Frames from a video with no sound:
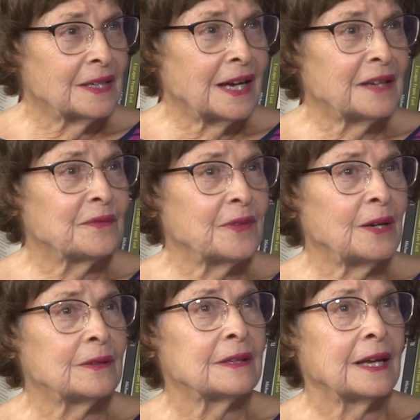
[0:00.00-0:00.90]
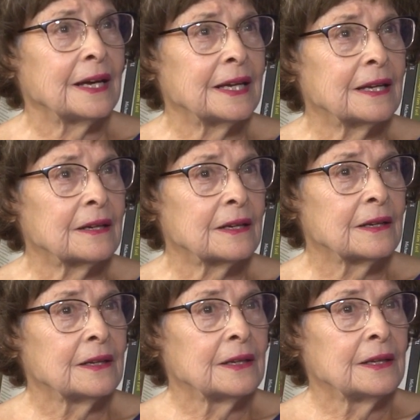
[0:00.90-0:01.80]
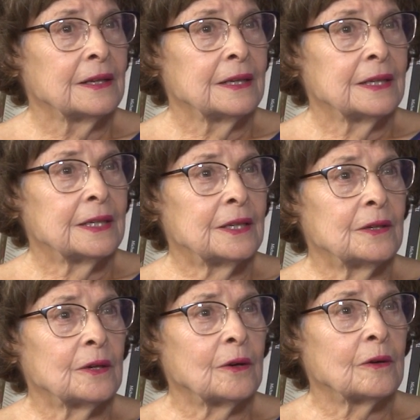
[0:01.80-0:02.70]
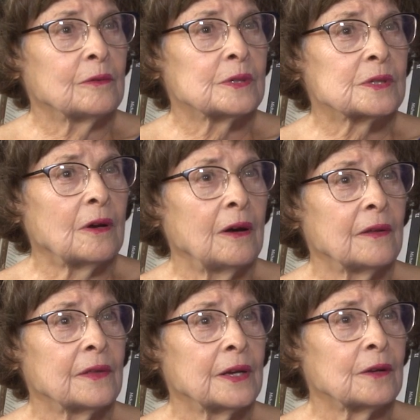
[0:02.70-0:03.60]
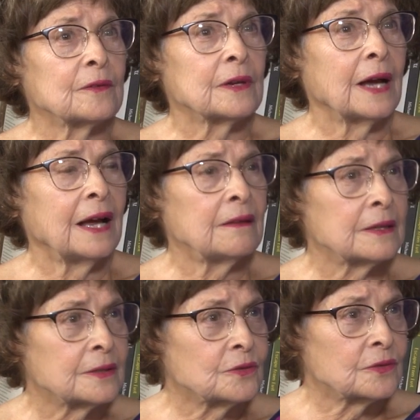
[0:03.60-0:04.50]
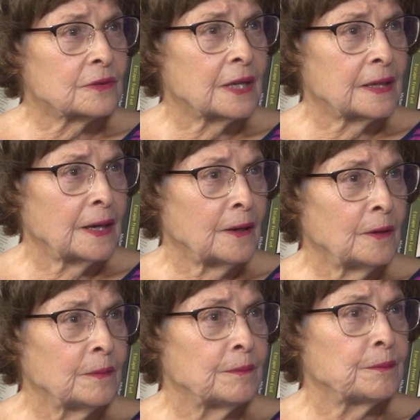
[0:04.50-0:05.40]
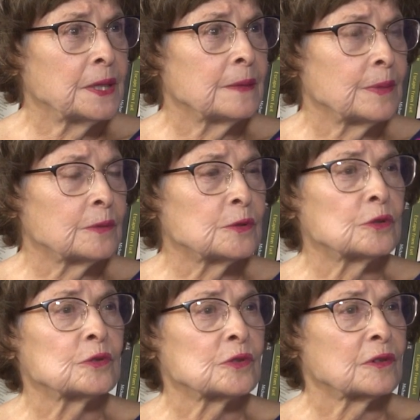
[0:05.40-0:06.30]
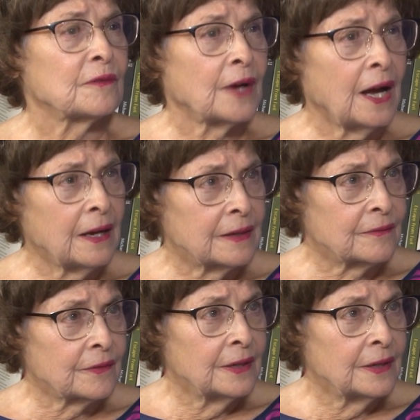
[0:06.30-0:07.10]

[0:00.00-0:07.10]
I felt like, you know, it was all their knowledge that helped people to survive.